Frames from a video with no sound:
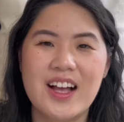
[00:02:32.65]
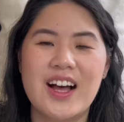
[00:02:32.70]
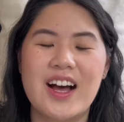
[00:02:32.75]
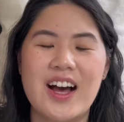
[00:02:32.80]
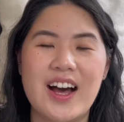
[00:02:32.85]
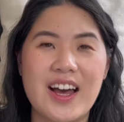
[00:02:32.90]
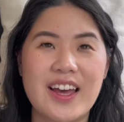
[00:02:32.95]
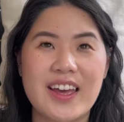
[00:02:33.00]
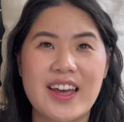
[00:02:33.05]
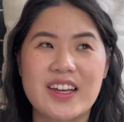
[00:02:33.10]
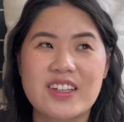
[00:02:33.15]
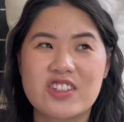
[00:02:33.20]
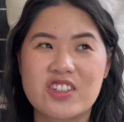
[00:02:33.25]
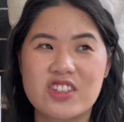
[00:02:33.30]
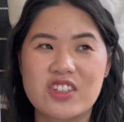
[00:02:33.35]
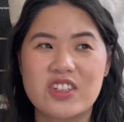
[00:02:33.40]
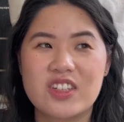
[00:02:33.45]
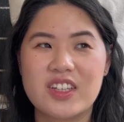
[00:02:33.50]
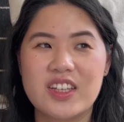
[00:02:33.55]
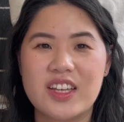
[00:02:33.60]
I
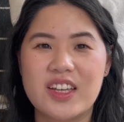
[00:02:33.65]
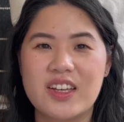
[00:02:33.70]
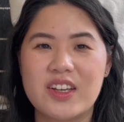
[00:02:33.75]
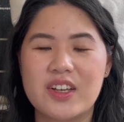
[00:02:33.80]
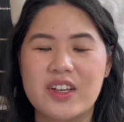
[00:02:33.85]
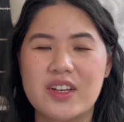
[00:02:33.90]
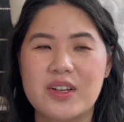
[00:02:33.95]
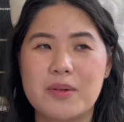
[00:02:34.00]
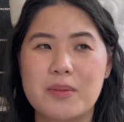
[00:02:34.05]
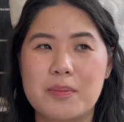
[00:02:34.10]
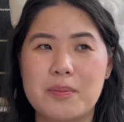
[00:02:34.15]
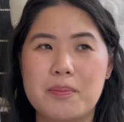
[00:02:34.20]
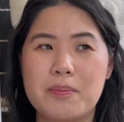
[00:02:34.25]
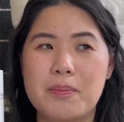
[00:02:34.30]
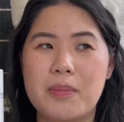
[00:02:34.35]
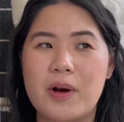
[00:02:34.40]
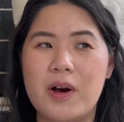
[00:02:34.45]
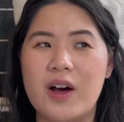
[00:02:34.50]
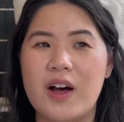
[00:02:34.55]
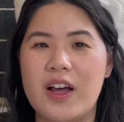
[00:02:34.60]
actually
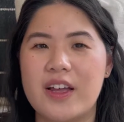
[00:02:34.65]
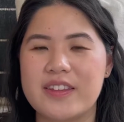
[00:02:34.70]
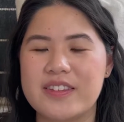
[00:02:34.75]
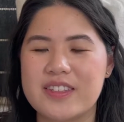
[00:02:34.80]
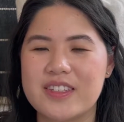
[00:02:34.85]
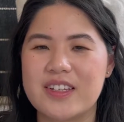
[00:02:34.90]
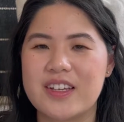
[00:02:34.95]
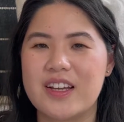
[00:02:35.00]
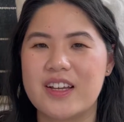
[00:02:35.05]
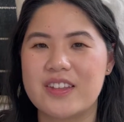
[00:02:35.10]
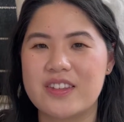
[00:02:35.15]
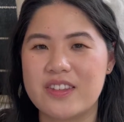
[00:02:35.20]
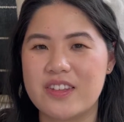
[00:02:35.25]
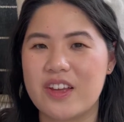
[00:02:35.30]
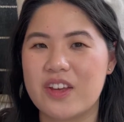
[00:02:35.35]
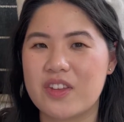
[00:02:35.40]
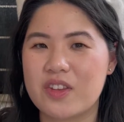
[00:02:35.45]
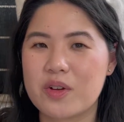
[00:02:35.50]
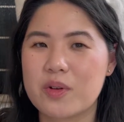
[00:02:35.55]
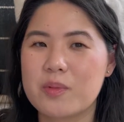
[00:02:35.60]
bought
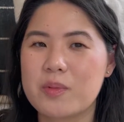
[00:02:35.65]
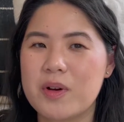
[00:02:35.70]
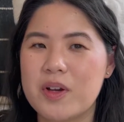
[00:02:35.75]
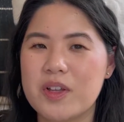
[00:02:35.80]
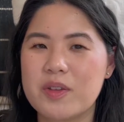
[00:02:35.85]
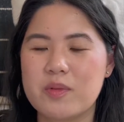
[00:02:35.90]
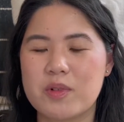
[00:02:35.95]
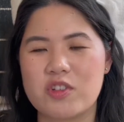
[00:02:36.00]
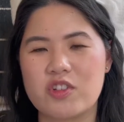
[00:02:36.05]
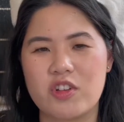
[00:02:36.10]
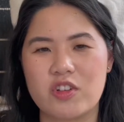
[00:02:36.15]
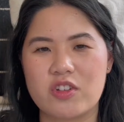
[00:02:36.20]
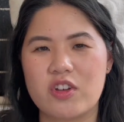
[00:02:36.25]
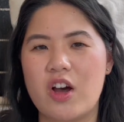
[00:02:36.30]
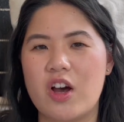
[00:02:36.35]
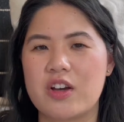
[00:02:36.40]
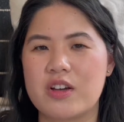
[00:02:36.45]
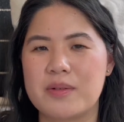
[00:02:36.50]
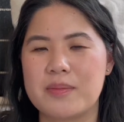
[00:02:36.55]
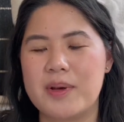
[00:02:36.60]
another one, which I'll
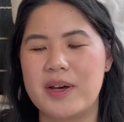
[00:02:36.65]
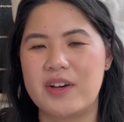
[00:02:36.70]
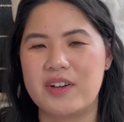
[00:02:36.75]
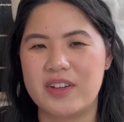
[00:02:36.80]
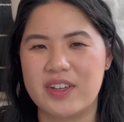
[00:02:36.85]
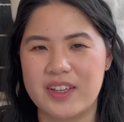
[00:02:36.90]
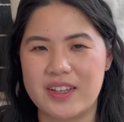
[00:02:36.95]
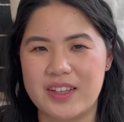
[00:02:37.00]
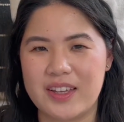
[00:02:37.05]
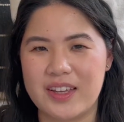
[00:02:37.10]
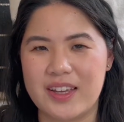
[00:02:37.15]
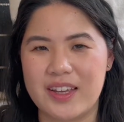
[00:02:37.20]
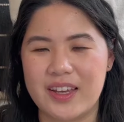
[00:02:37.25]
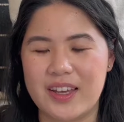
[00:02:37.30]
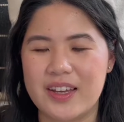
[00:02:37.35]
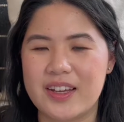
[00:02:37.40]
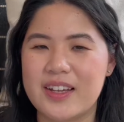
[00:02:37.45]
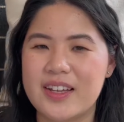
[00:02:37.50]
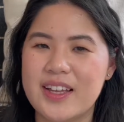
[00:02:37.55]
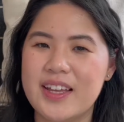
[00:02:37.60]
talk about in
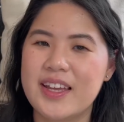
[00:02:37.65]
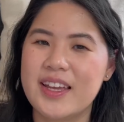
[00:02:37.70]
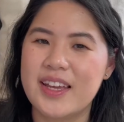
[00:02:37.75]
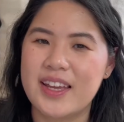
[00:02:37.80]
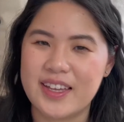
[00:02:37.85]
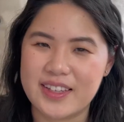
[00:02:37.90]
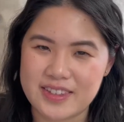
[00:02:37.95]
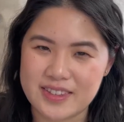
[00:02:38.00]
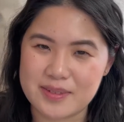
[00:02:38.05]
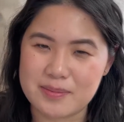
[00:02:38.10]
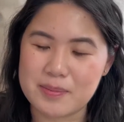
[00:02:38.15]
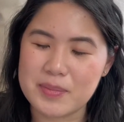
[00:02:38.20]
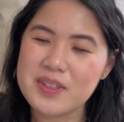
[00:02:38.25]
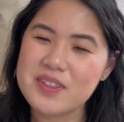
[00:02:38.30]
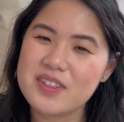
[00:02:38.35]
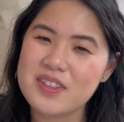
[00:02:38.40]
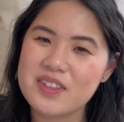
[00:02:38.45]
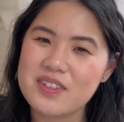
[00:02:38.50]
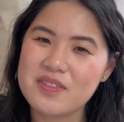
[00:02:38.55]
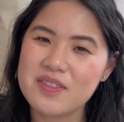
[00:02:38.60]
a hits and
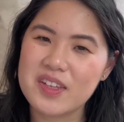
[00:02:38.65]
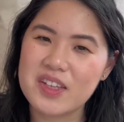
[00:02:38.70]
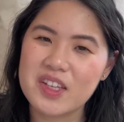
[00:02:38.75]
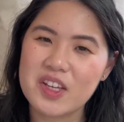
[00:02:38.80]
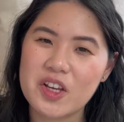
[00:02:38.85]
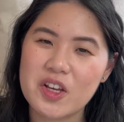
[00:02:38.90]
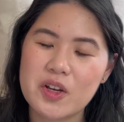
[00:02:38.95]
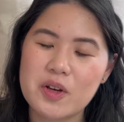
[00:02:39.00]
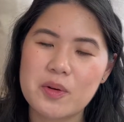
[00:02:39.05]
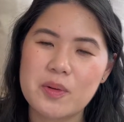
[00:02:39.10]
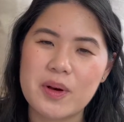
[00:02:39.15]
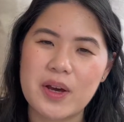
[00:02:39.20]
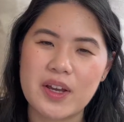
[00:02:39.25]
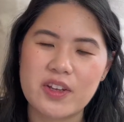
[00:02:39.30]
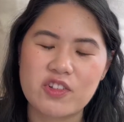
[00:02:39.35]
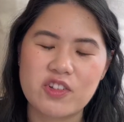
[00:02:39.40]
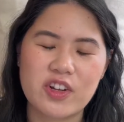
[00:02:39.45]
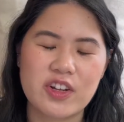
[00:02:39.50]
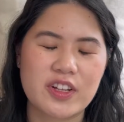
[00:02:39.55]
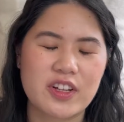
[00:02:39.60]
misses video. I
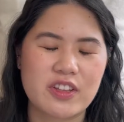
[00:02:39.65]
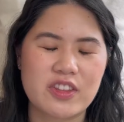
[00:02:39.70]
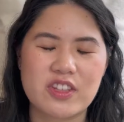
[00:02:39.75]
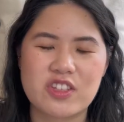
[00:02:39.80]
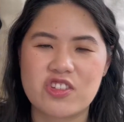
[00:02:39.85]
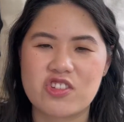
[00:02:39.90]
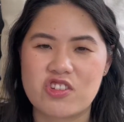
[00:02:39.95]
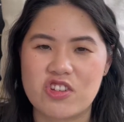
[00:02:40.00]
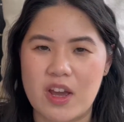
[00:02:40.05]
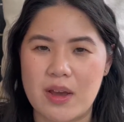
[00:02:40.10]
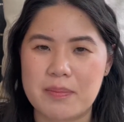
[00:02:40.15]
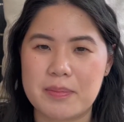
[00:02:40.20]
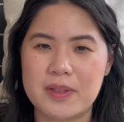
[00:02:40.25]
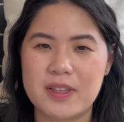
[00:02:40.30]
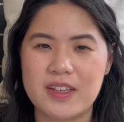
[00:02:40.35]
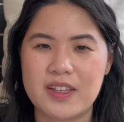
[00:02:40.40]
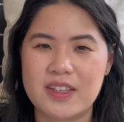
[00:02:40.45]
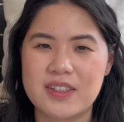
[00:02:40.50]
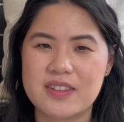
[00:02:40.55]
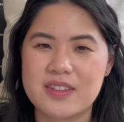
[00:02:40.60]
tried out this
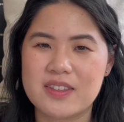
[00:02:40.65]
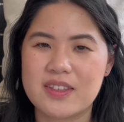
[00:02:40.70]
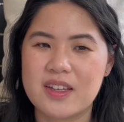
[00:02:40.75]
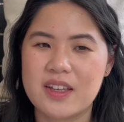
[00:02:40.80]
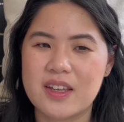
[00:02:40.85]
Japanese